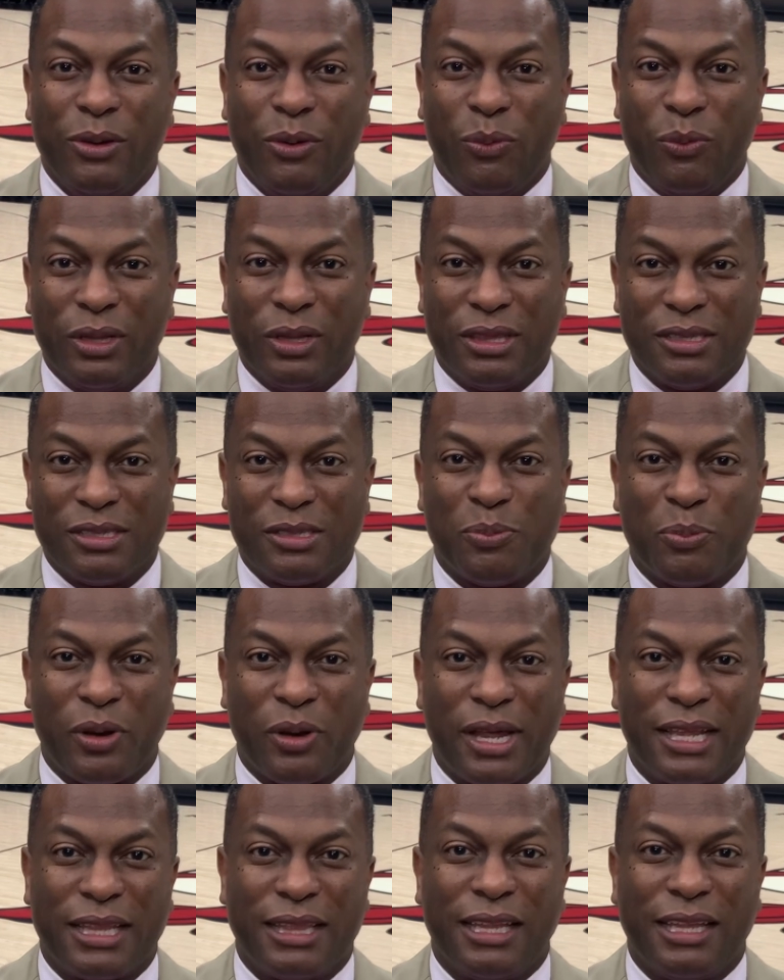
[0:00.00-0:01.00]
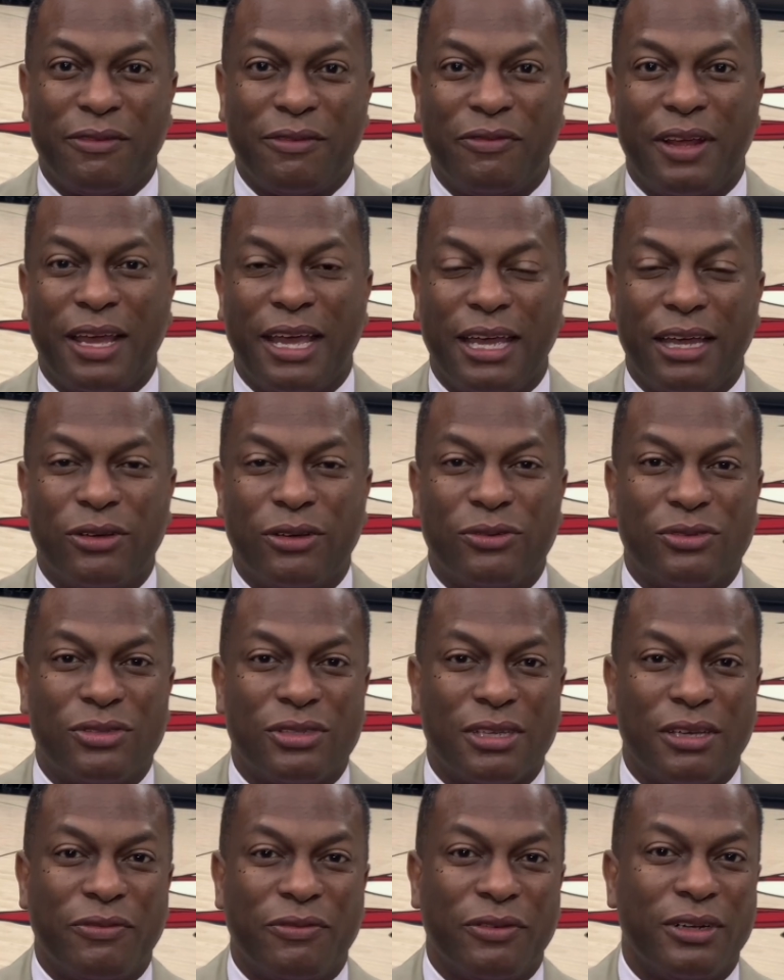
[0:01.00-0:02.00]
with the sprained left ankle
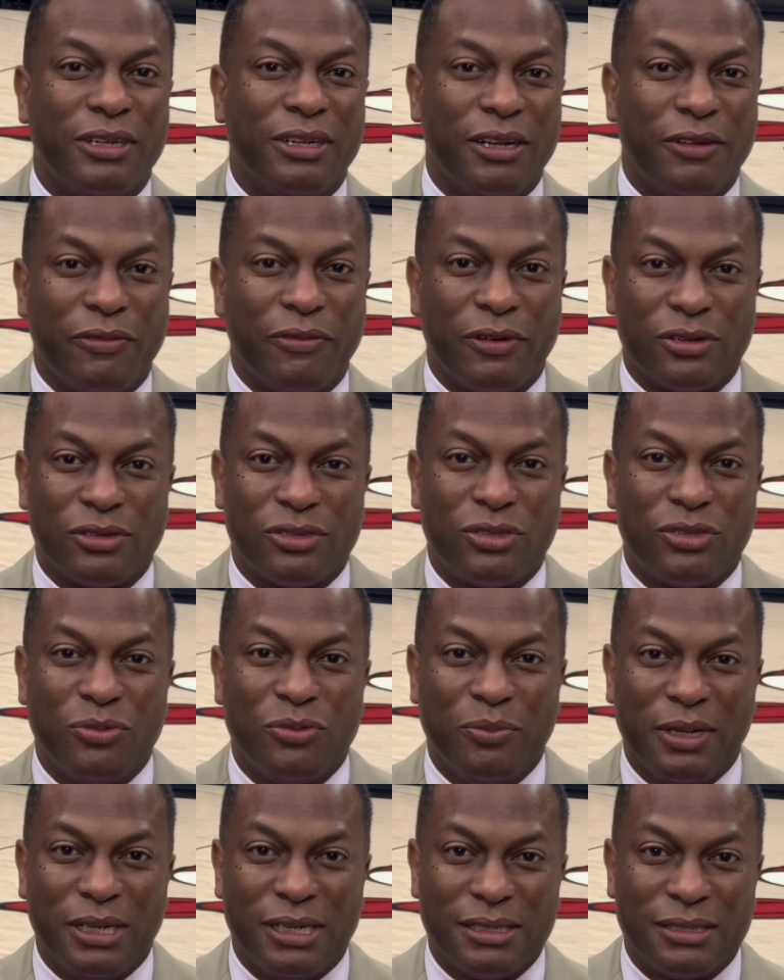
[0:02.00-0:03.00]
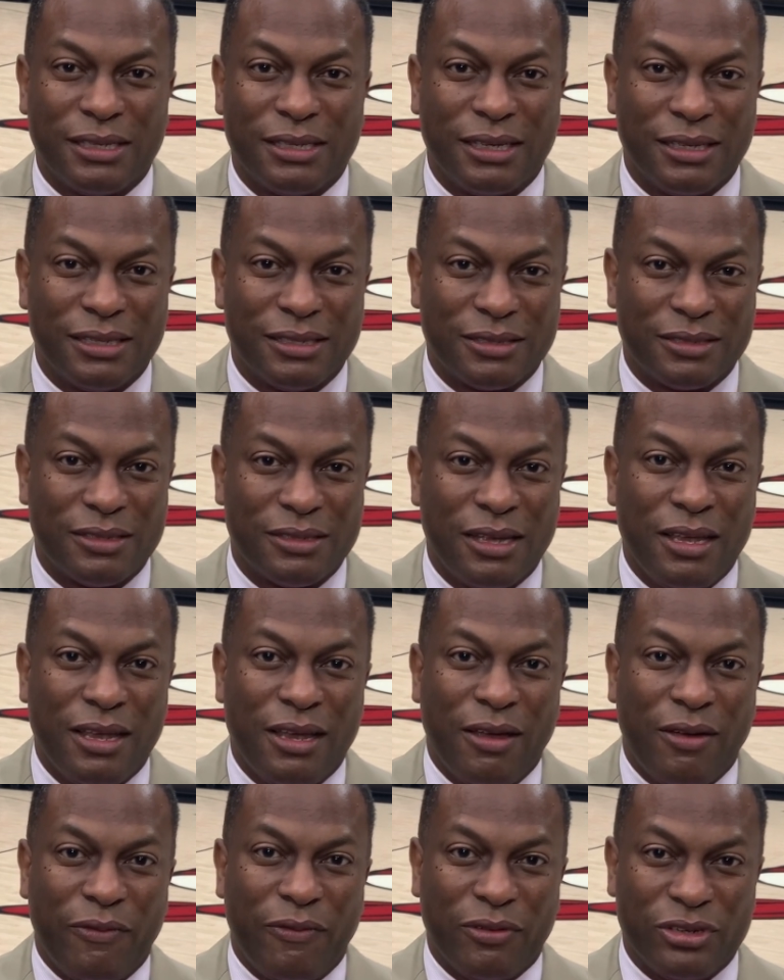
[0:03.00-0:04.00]
suffered in the first 2 minutes against
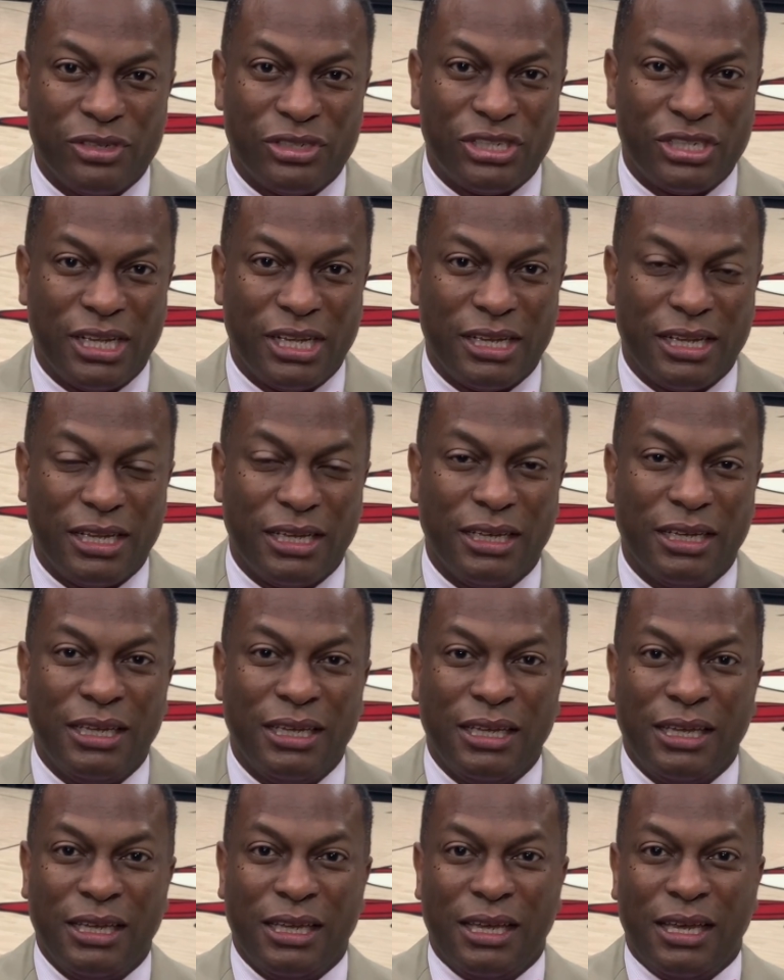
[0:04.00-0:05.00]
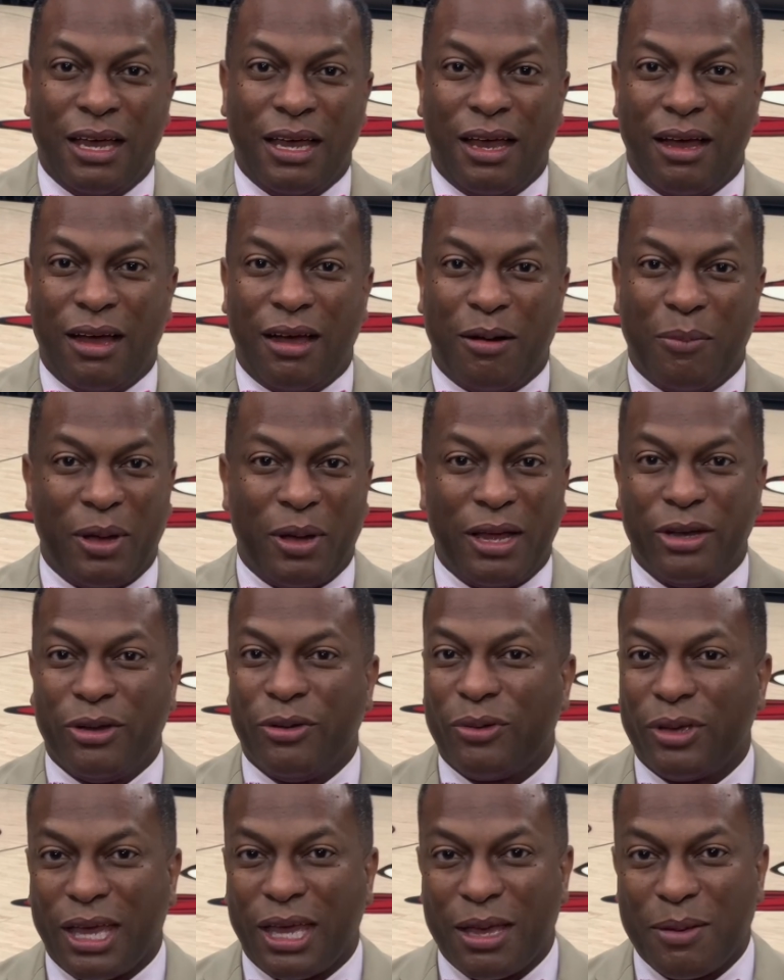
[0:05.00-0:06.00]
Virginia, Armando
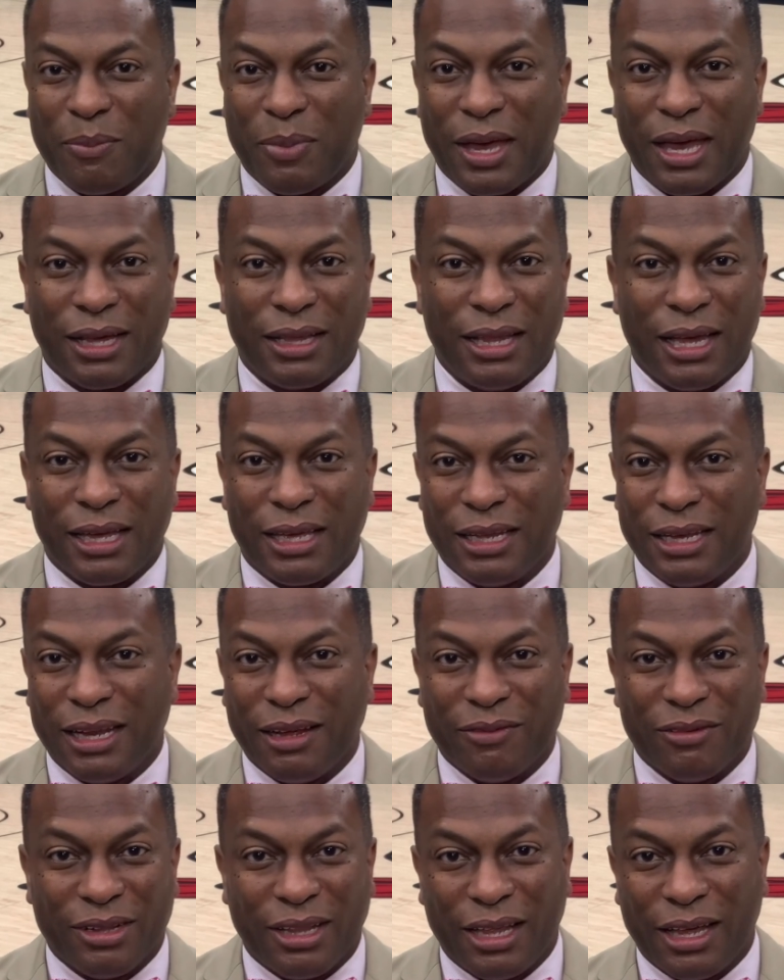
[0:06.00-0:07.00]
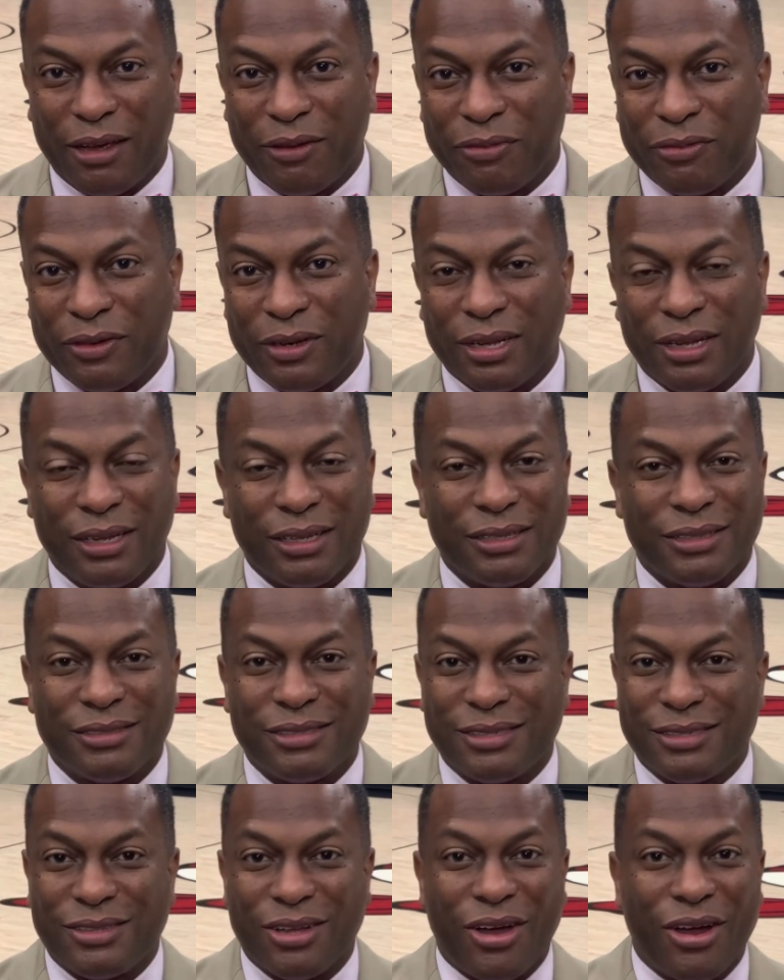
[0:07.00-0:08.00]
came back like he never left,
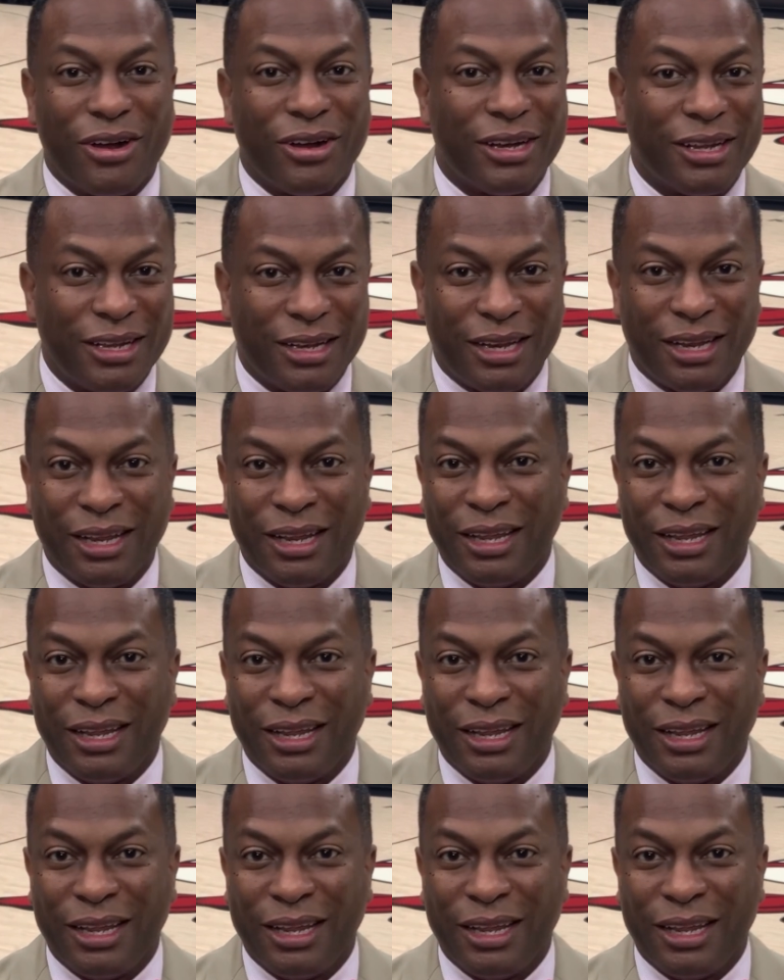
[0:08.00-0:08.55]
started,